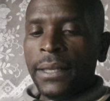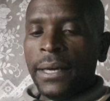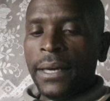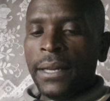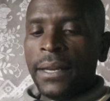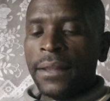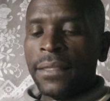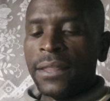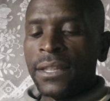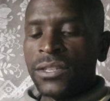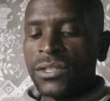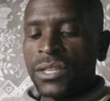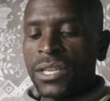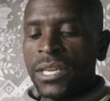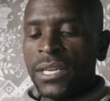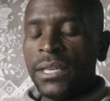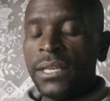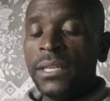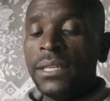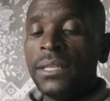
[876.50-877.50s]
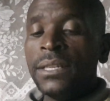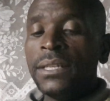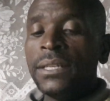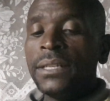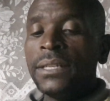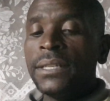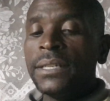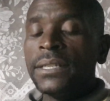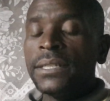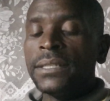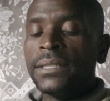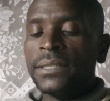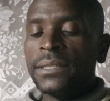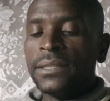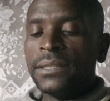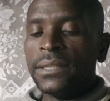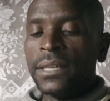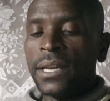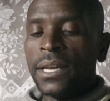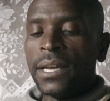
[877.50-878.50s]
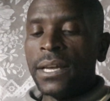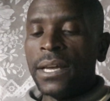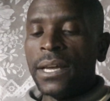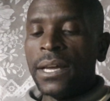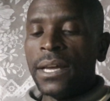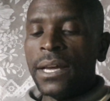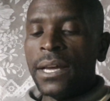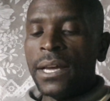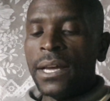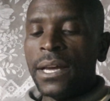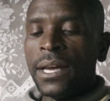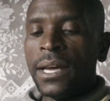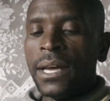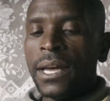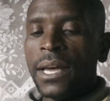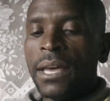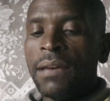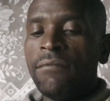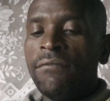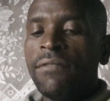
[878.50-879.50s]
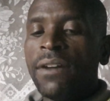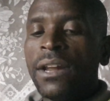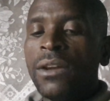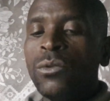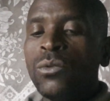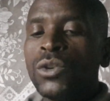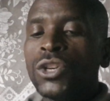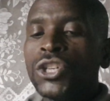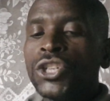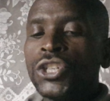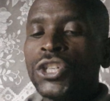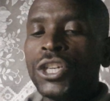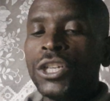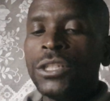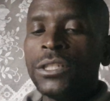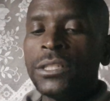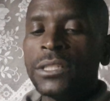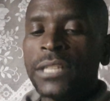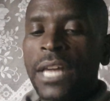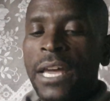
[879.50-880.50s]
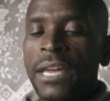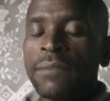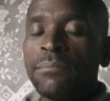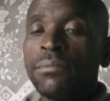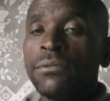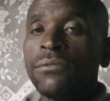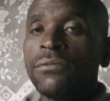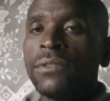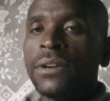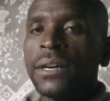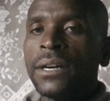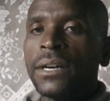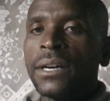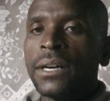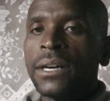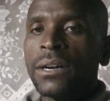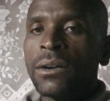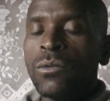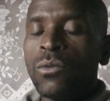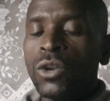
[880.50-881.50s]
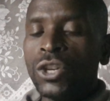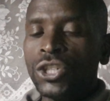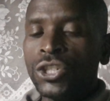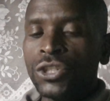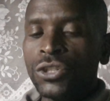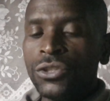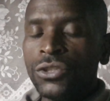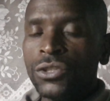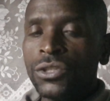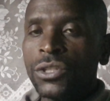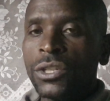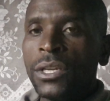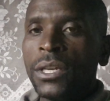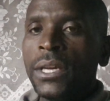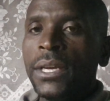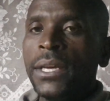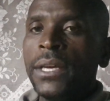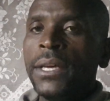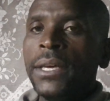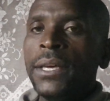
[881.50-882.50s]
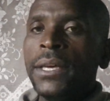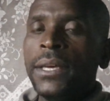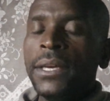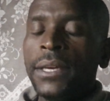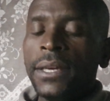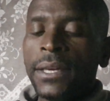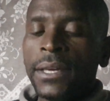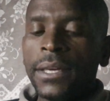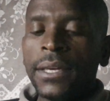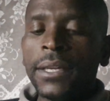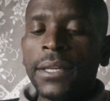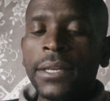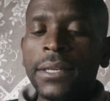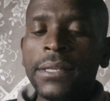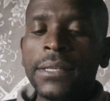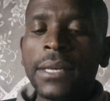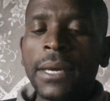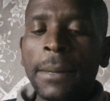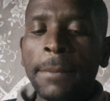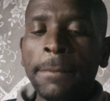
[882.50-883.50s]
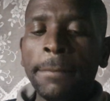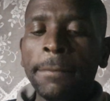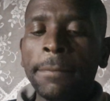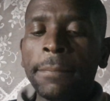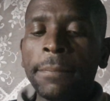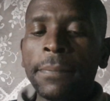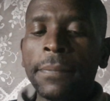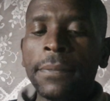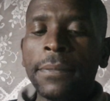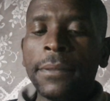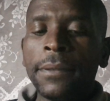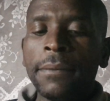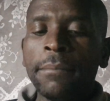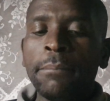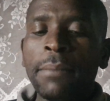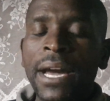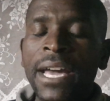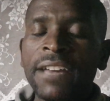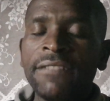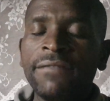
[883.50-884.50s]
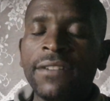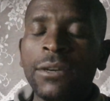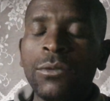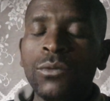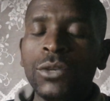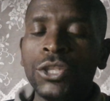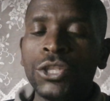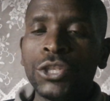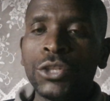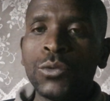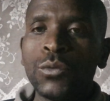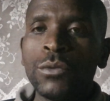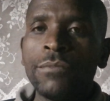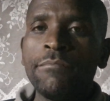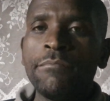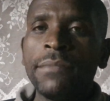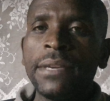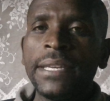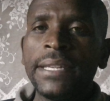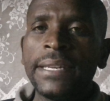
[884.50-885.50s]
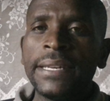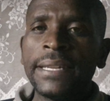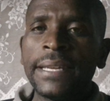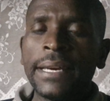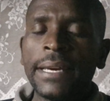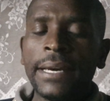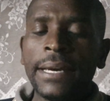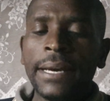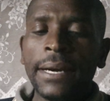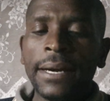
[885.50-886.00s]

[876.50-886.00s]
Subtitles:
Another skill is evaluation type of questions, and by evaluation we mean